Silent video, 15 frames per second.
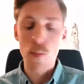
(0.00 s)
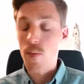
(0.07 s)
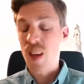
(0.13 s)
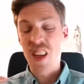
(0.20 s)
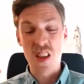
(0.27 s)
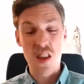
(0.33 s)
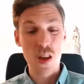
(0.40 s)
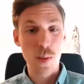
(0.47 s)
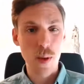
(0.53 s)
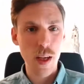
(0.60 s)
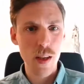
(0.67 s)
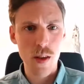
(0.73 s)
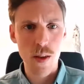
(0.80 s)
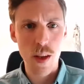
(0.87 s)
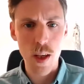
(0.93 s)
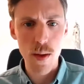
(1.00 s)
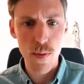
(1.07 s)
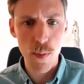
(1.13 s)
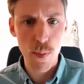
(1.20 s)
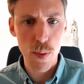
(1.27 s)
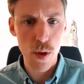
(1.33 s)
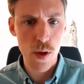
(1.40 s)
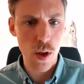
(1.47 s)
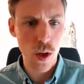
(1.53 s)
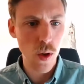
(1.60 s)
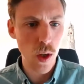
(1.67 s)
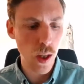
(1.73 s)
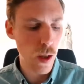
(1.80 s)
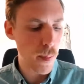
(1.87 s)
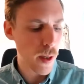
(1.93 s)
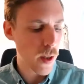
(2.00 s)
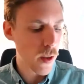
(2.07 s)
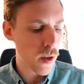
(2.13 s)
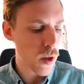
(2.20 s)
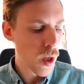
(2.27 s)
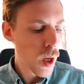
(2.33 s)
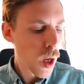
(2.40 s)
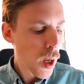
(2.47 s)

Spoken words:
In some cases, I think even persecuting their parents.